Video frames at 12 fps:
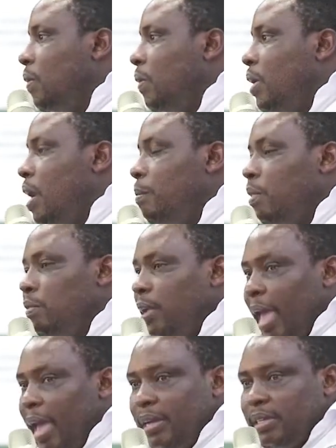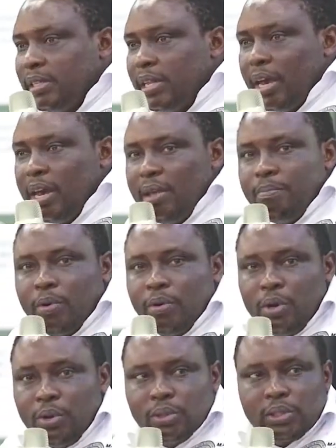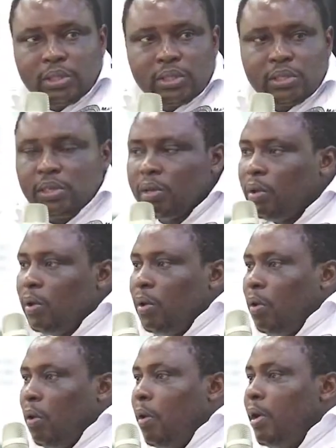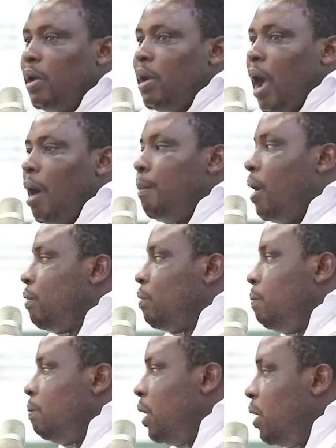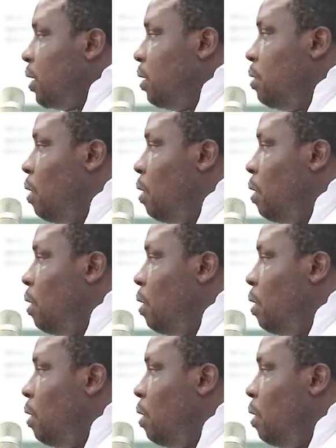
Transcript: or number of eggs that they produce or amount of milk.